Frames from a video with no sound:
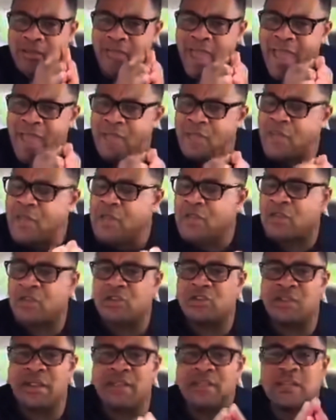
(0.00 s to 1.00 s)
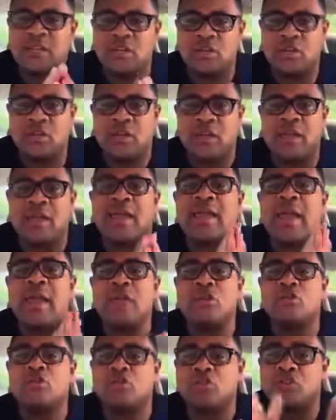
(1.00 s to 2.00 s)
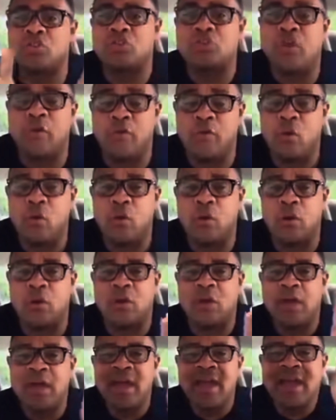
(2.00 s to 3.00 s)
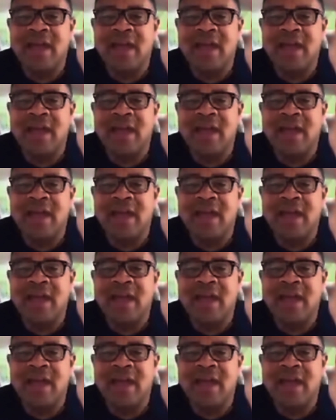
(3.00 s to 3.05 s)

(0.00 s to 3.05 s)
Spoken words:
heavy industrialization that they can use to serve the world.